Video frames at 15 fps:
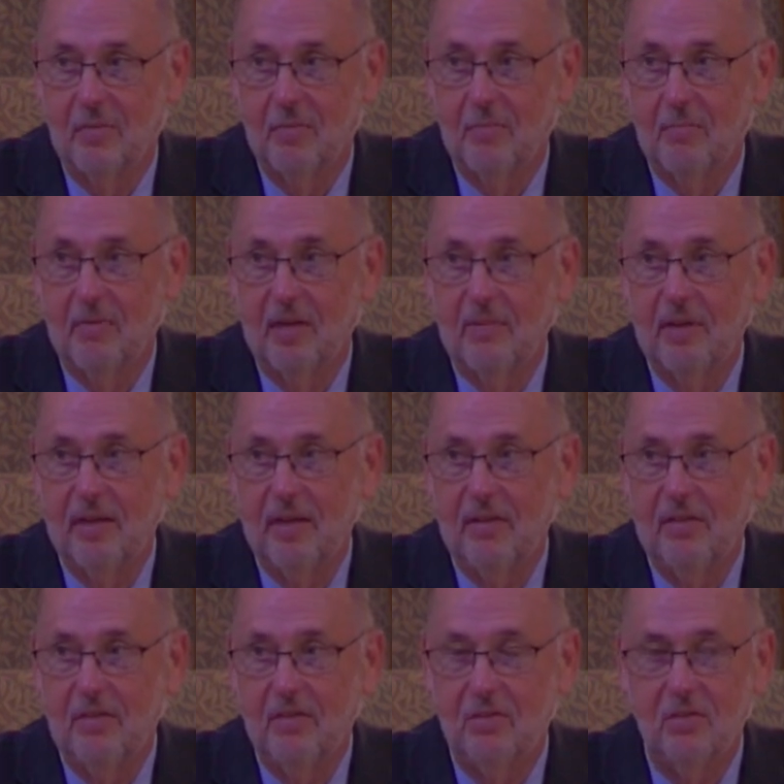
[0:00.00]
maybe
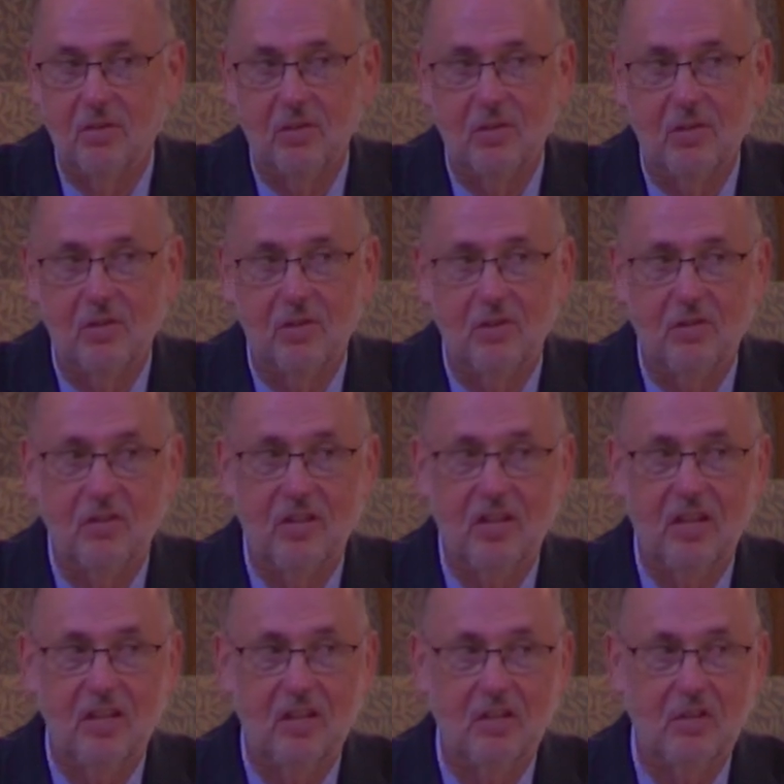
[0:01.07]
you need
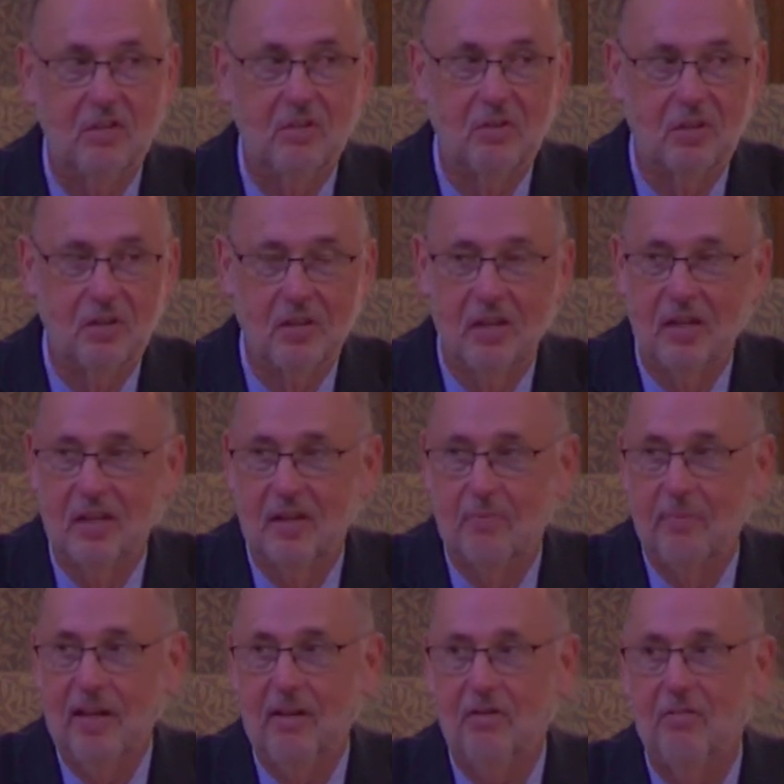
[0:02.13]
to
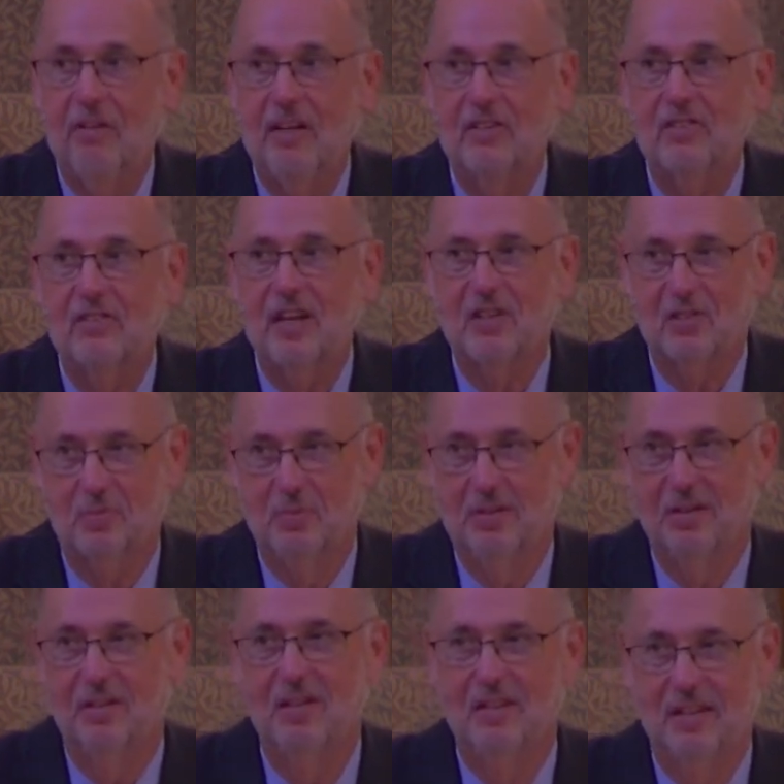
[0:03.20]
make a reassessment